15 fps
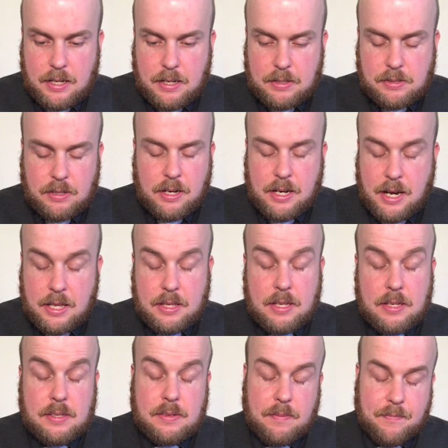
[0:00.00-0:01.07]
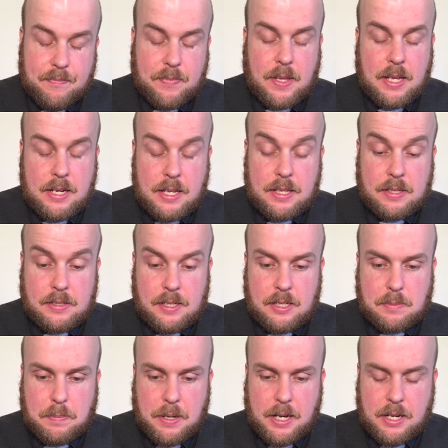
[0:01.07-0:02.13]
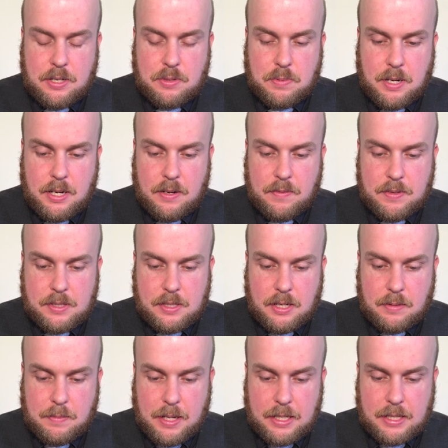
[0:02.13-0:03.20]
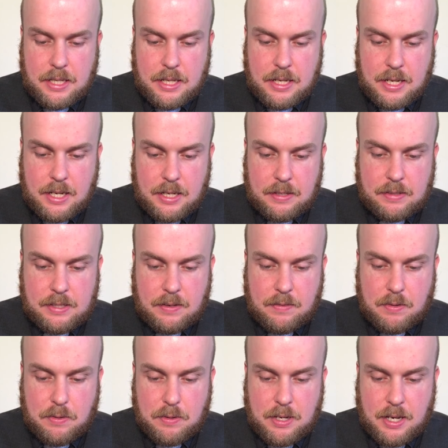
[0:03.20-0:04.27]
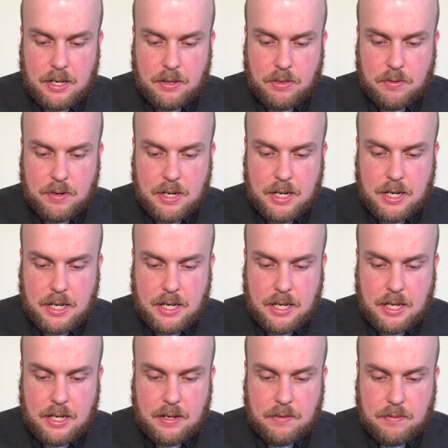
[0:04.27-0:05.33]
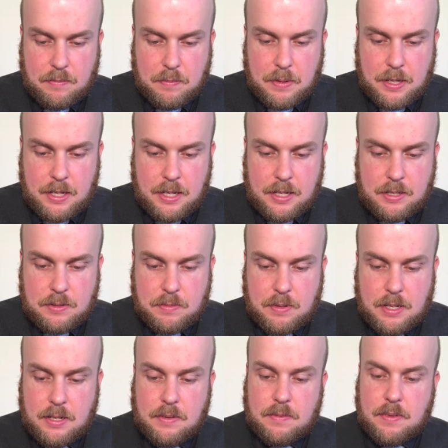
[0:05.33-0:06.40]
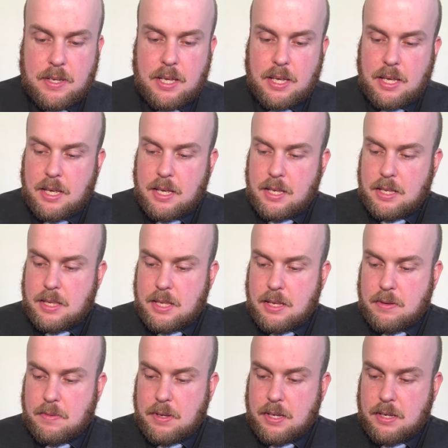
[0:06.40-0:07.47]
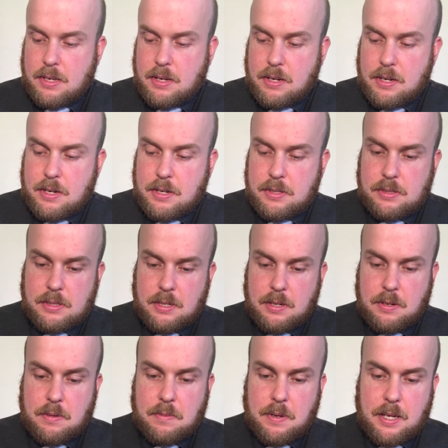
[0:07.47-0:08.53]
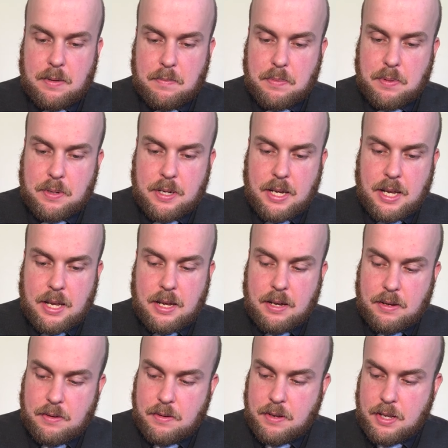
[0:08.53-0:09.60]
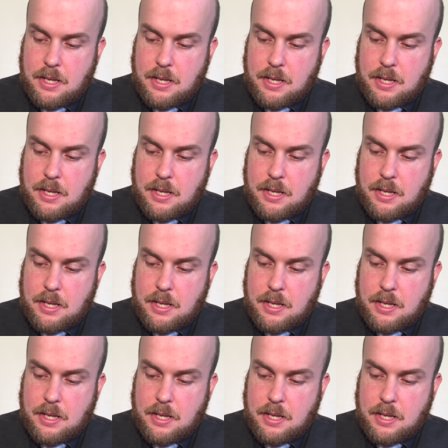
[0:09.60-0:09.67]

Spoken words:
sorry, another 6 pi on 12 is going to make that -7 or -3.5 pi on 12. There we go, so we can put our